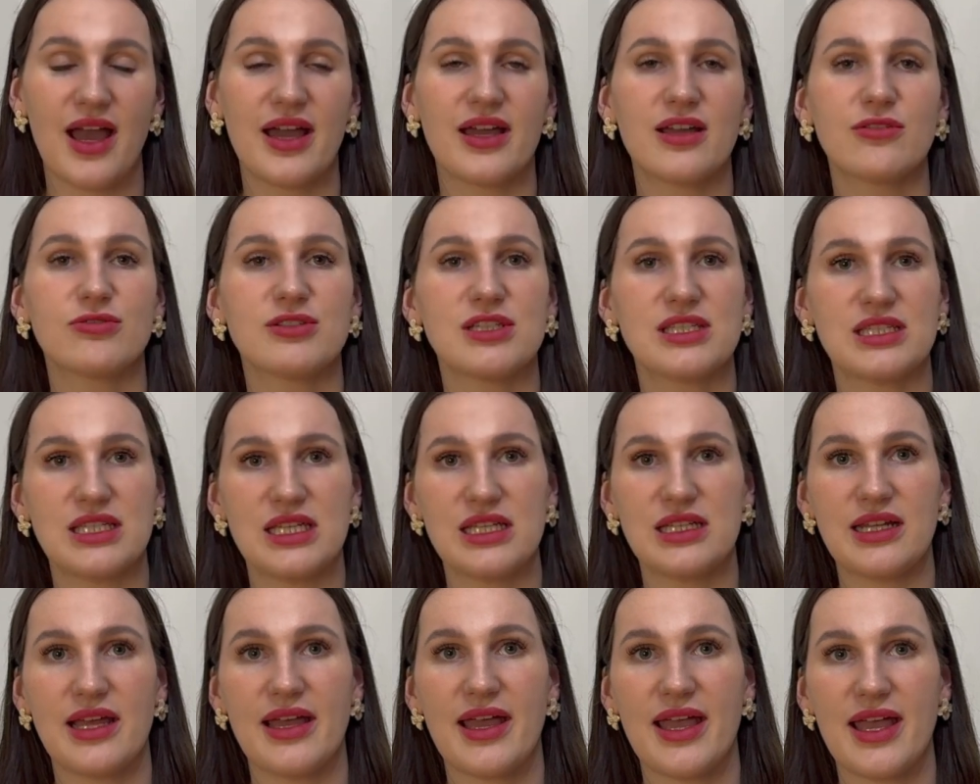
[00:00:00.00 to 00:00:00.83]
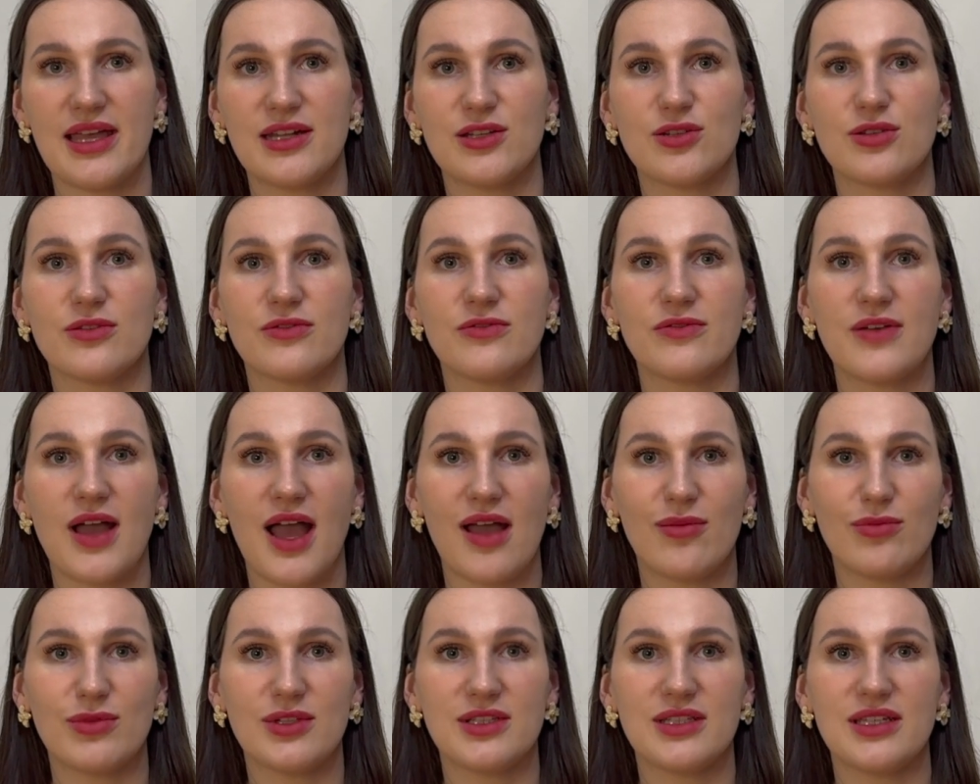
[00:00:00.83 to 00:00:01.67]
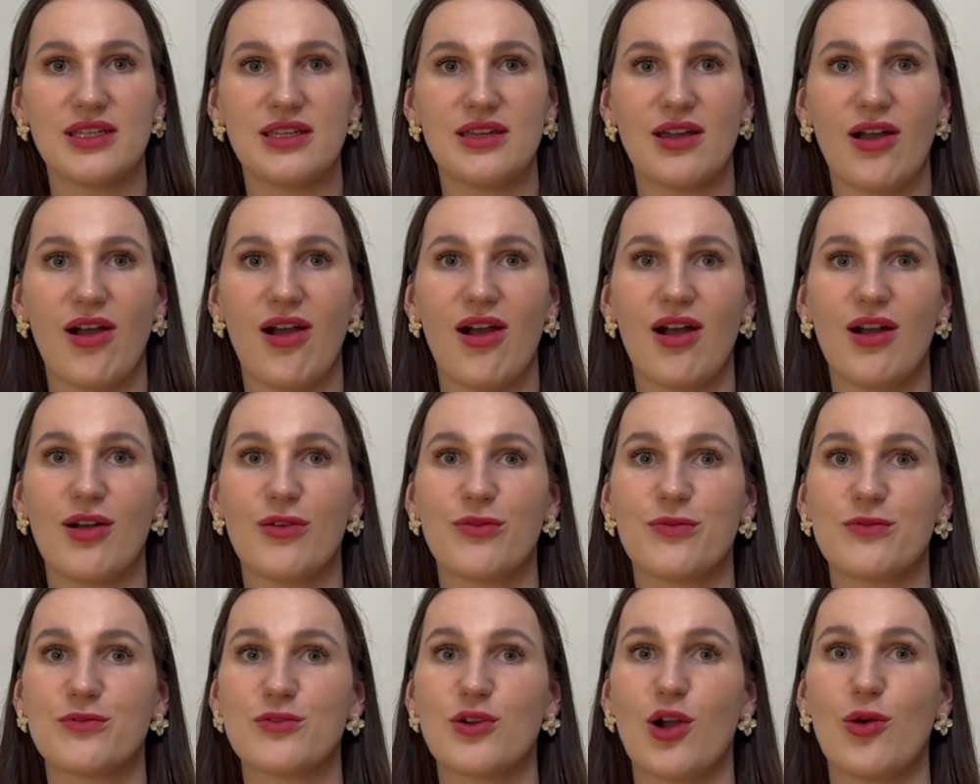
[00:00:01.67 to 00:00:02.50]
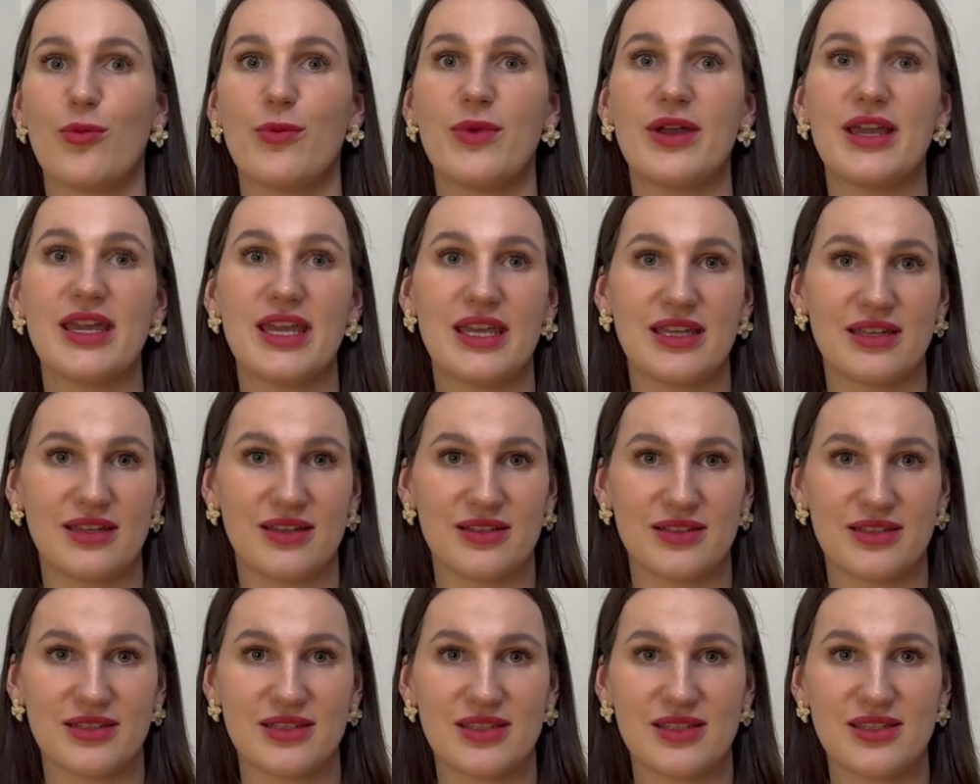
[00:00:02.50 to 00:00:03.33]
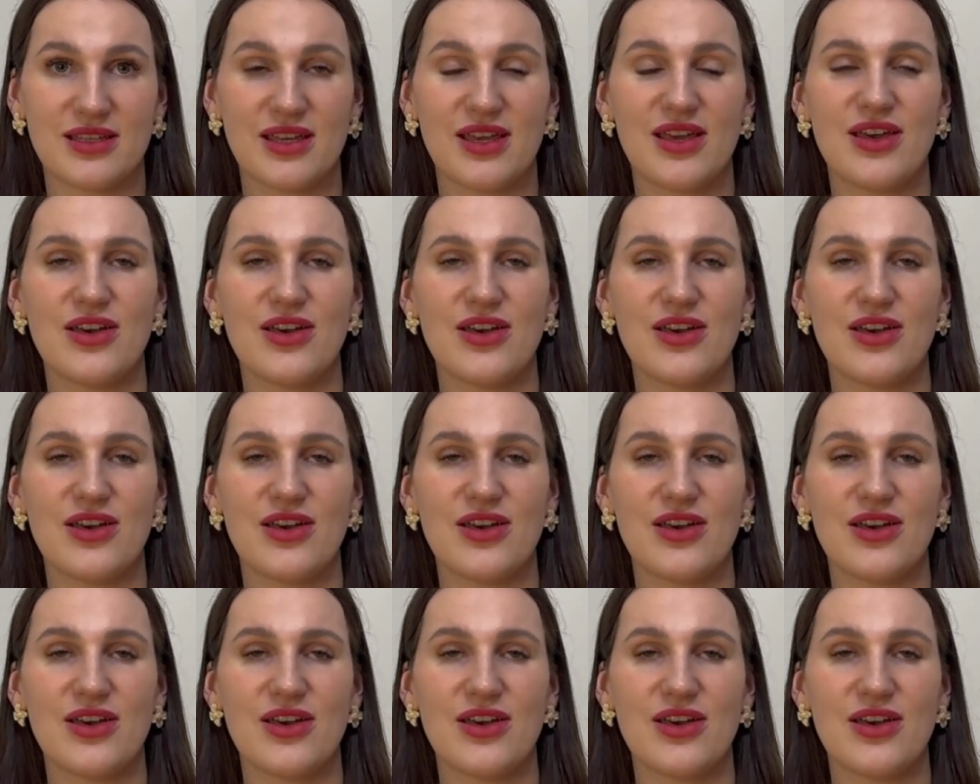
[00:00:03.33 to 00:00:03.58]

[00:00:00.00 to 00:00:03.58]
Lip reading: Christina and her family are from England.